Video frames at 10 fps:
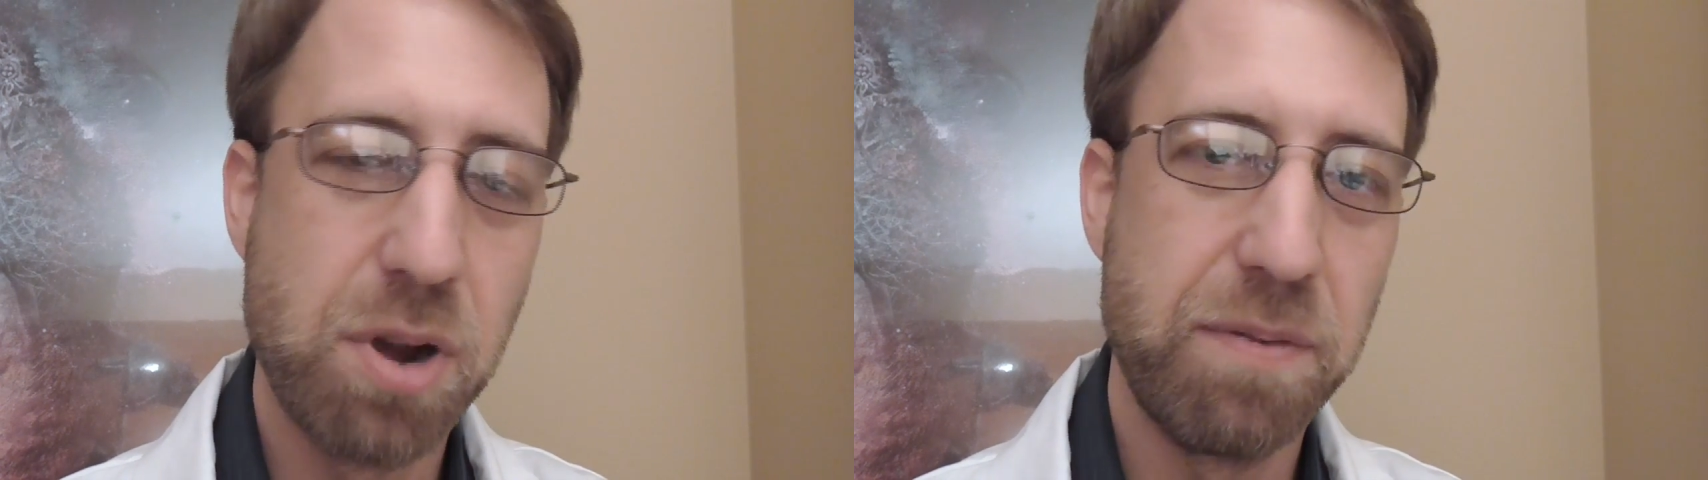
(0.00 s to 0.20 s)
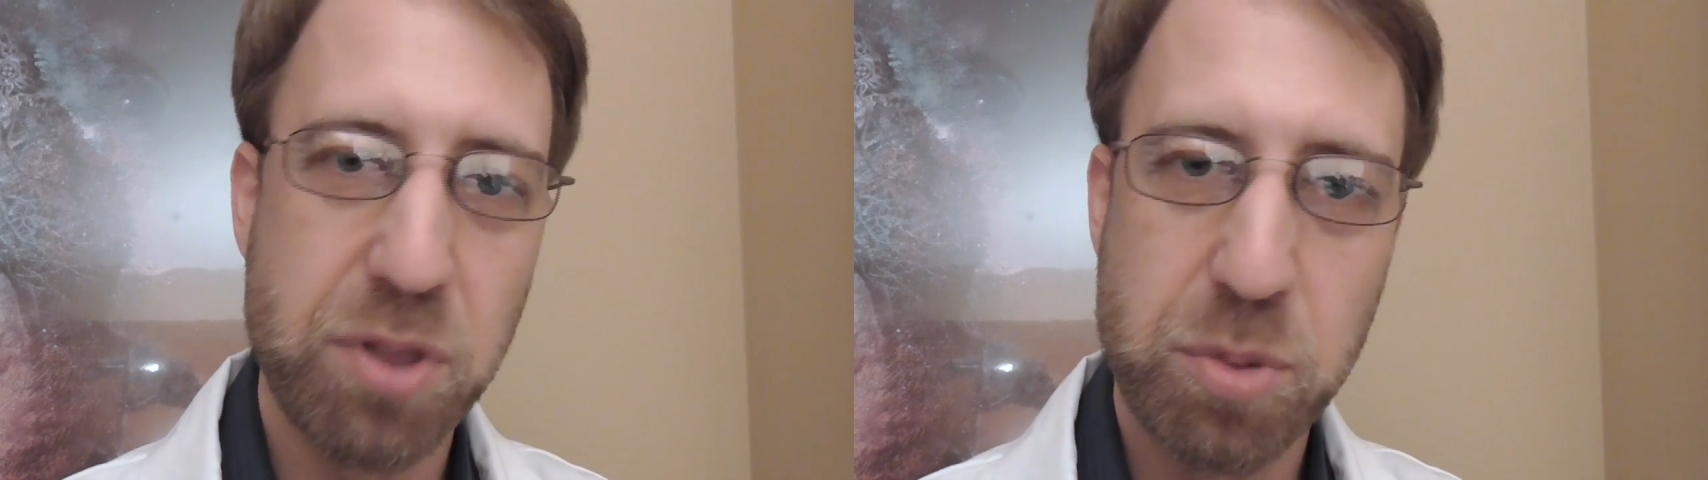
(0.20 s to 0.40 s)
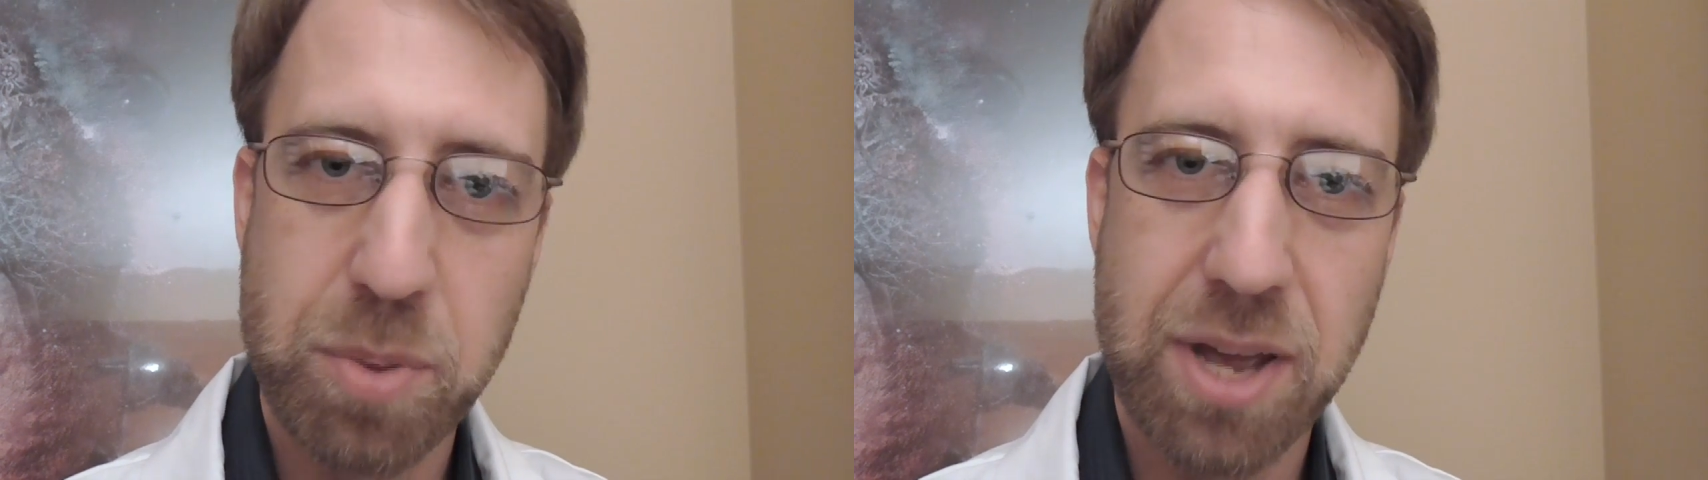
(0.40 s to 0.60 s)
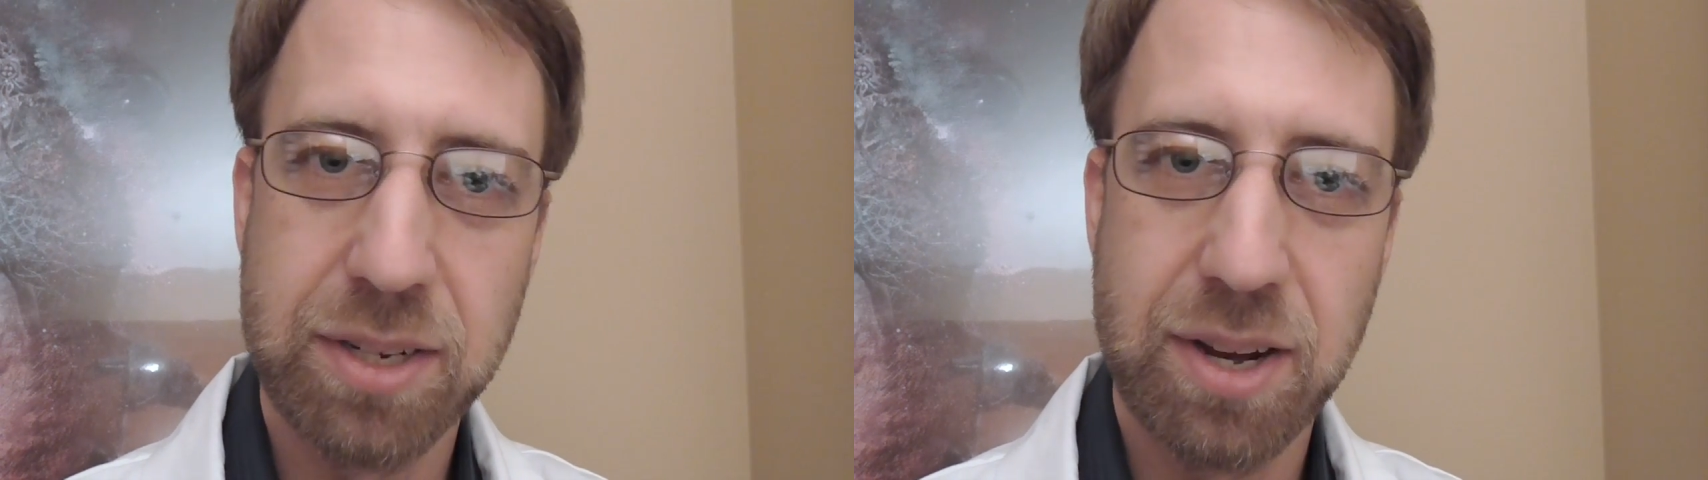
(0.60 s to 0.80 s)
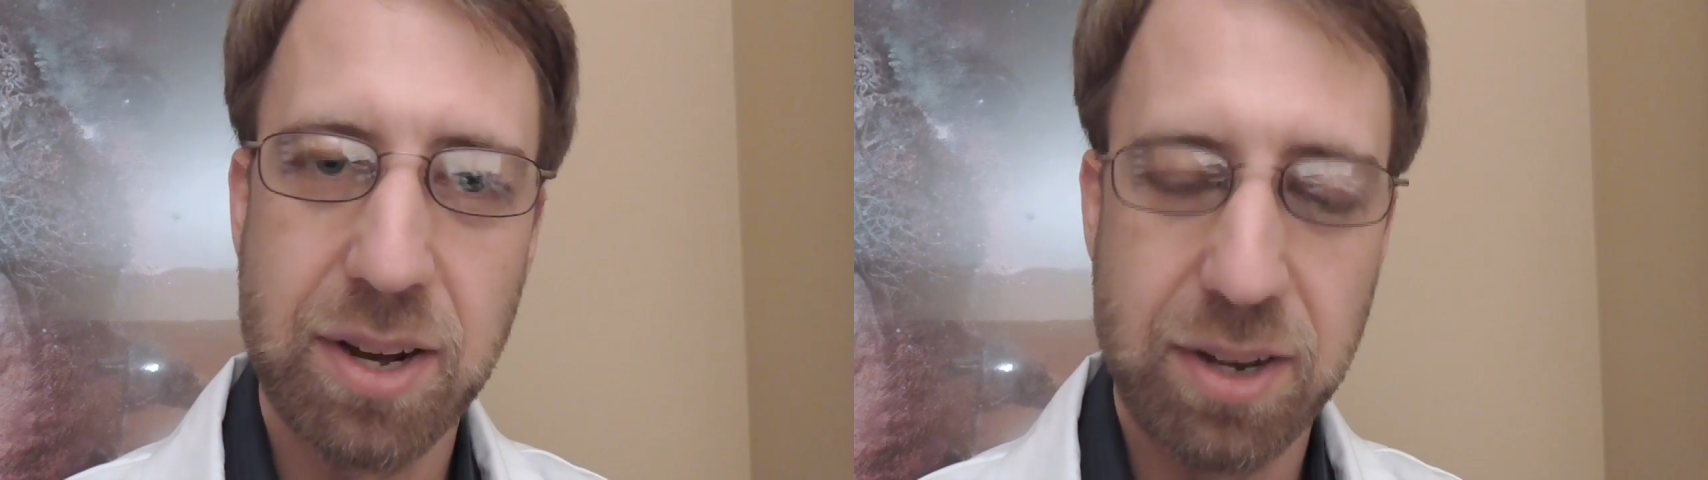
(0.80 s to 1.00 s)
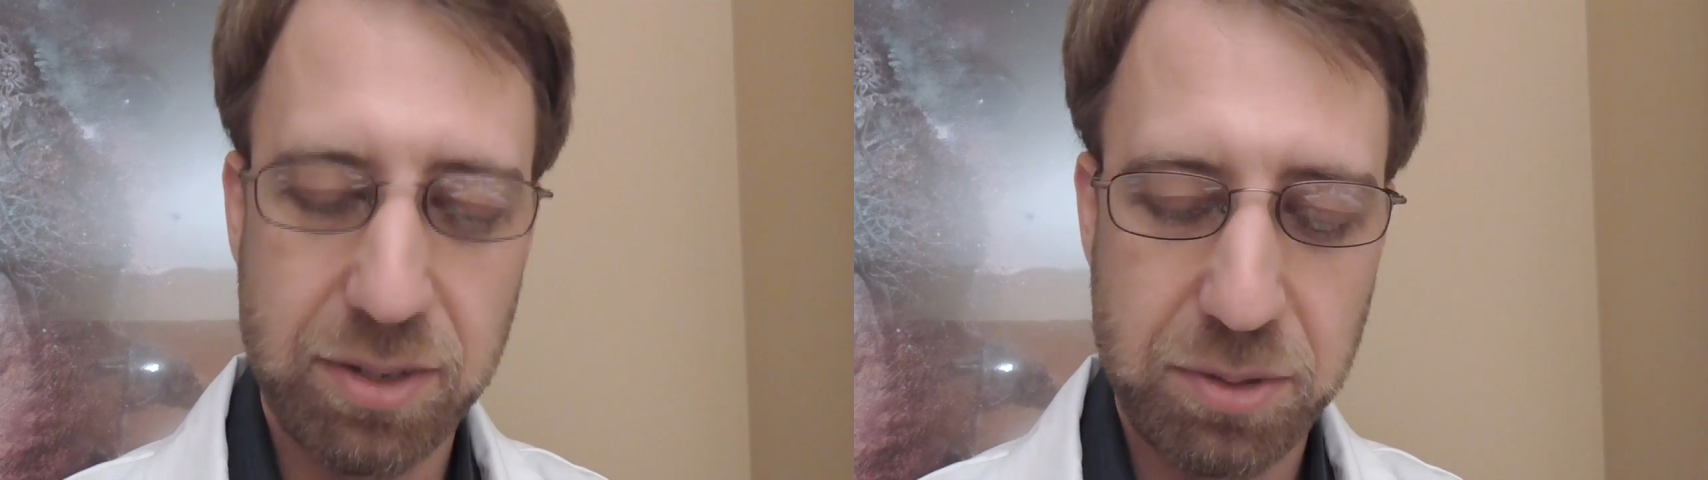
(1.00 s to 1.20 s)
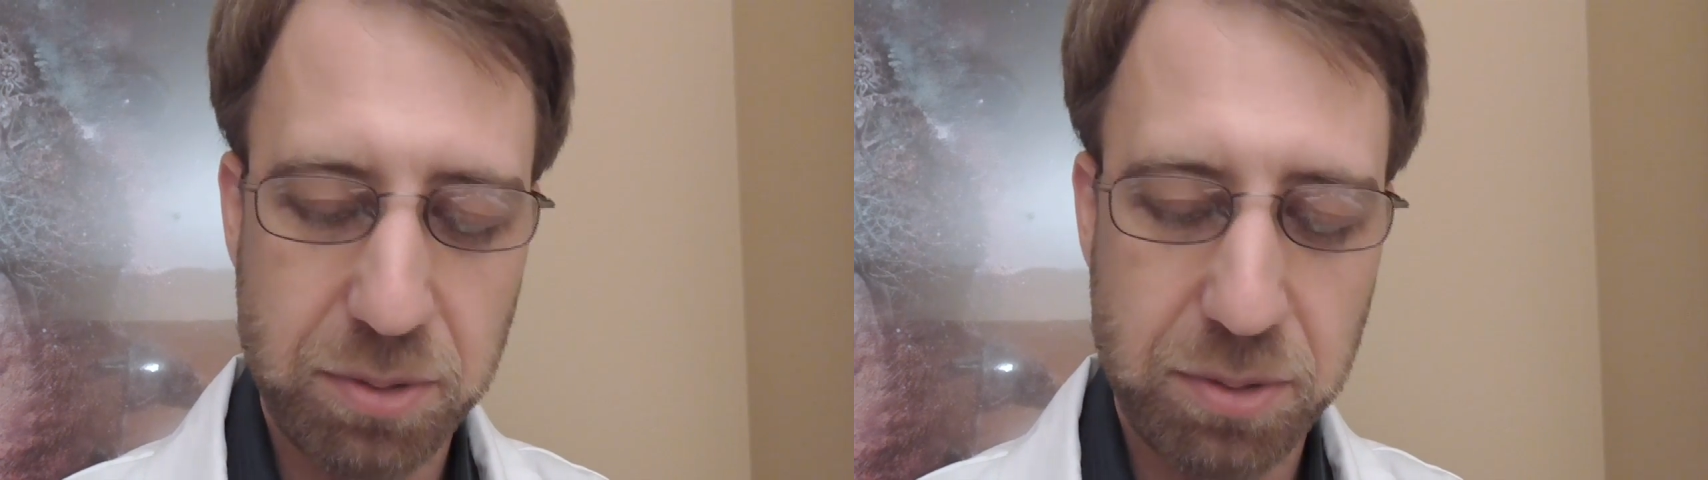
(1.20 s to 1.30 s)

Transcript: after the bad guys who